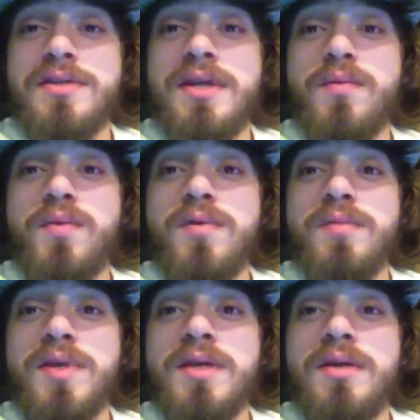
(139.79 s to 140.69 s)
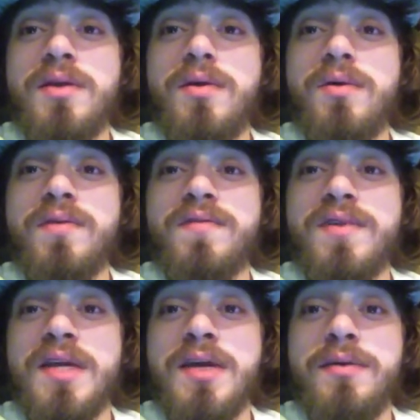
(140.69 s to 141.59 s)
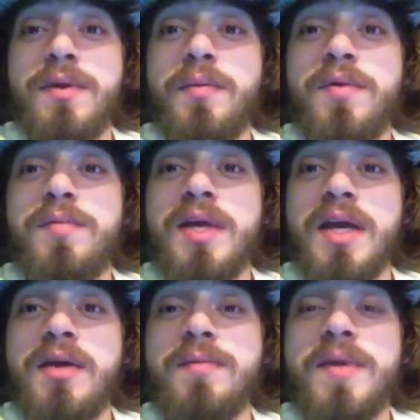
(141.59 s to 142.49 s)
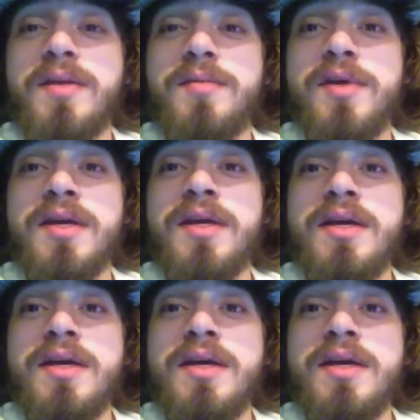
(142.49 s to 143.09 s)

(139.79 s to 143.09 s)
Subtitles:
That wouldn't be the goal of the town. That wouldn't be how to make the money.